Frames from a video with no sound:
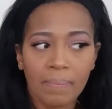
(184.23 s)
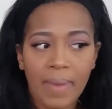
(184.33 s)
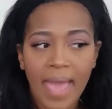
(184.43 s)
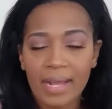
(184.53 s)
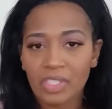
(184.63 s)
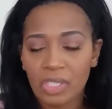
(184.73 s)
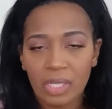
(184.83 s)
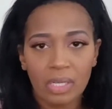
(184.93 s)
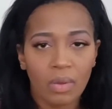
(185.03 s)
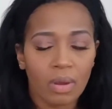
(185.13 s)

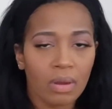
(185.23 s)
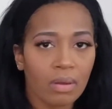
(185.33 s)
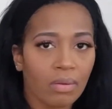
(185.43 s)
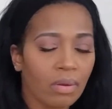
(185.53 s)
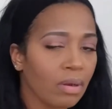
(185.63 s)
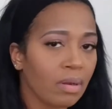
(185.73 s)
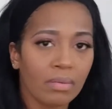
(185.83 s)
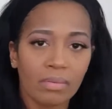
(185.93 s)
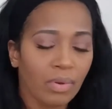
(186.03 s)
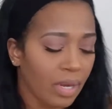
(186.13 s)
patchy or
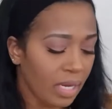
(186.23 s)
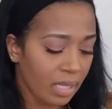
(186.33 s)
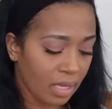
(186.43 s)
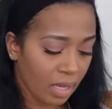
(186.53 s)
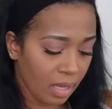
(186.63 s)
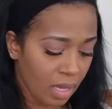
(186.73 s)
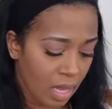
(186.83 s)
or or anything.